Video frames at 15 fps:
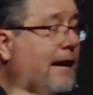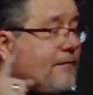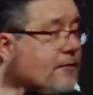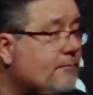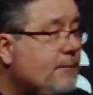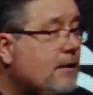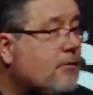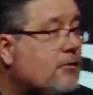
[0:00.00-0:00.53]

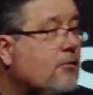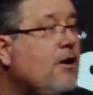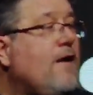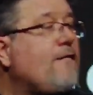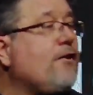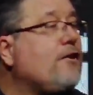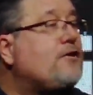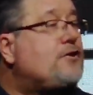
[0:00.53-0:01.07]
after miracle,
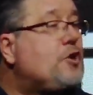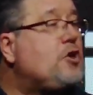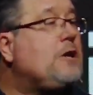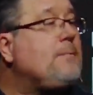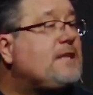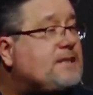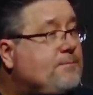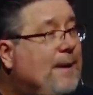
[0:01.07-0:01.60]
for
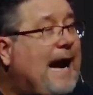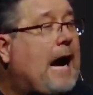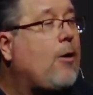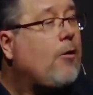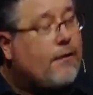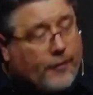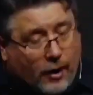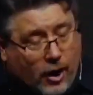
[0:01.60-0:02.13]
dunamis
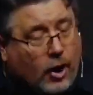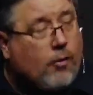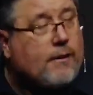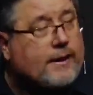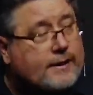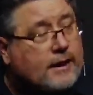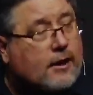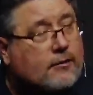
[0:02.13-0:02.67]
power, the
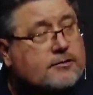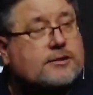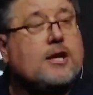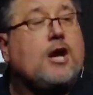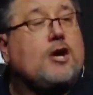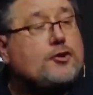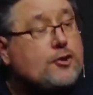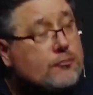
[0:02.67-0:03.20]
Holy Ghost,
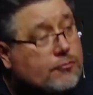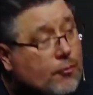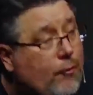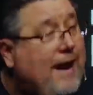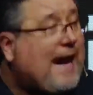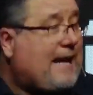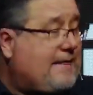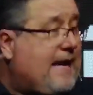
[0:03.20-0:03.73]
to
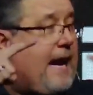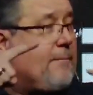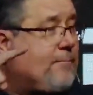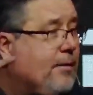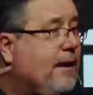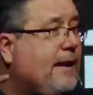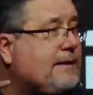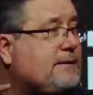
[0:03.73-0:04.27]
wreck that
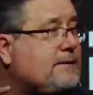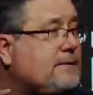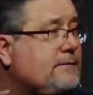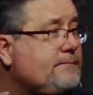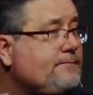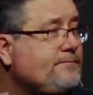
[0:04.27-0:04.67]
place